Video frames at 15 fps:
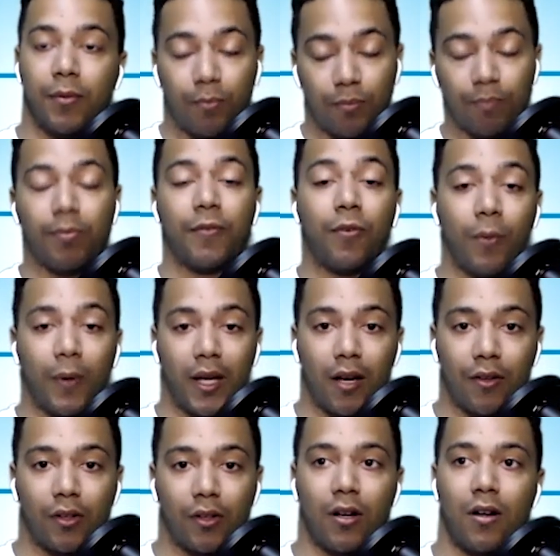before we got
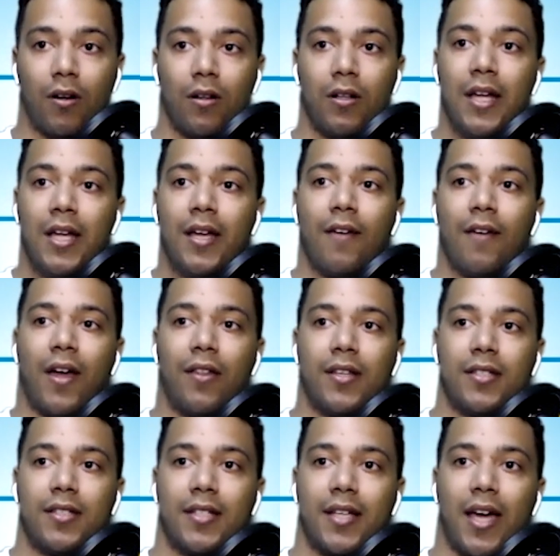on the call, of how
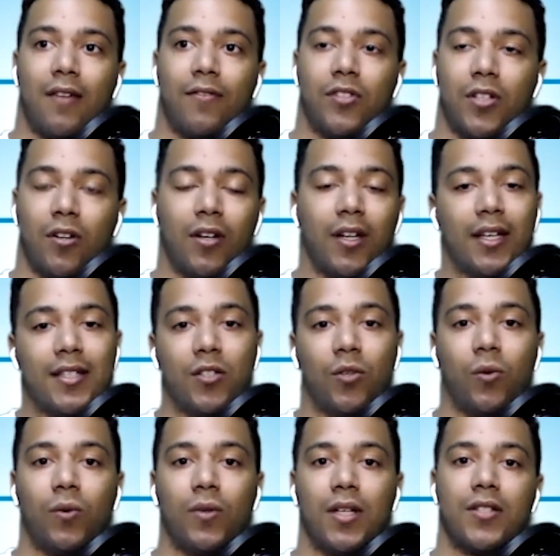this is kind of turning
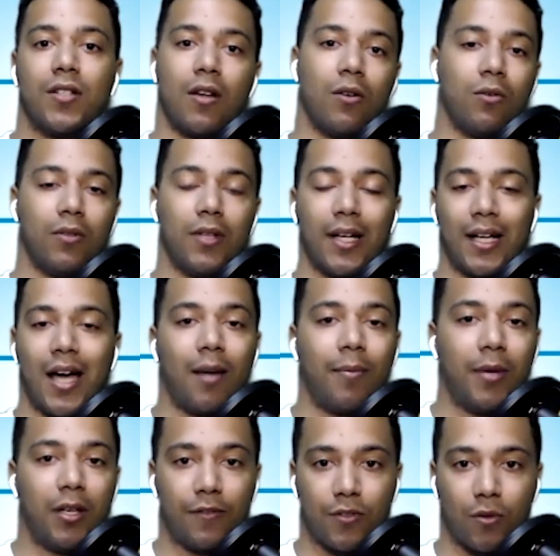into its own
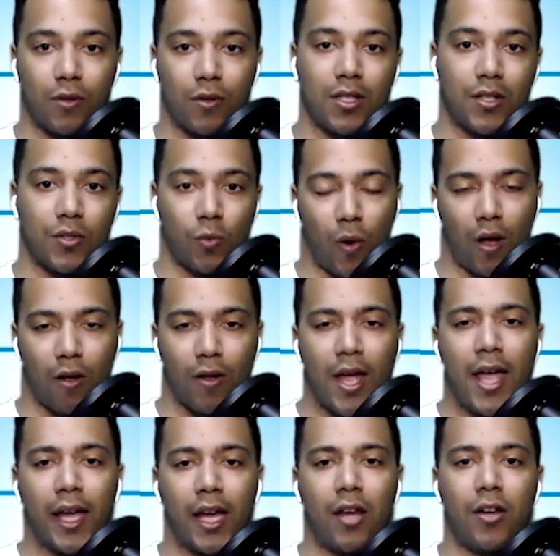economy of sorts as well.
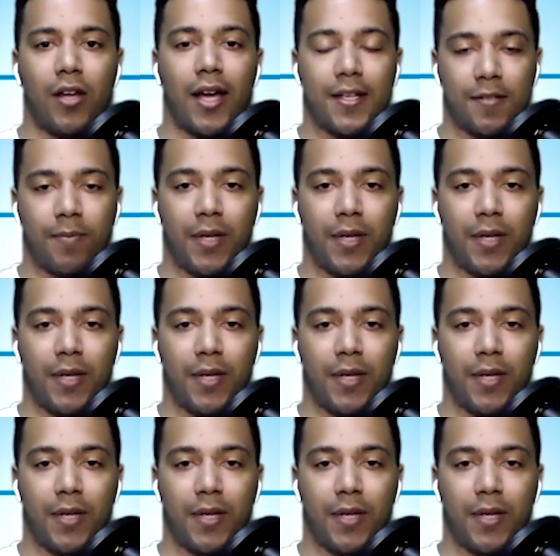Can you kind of speak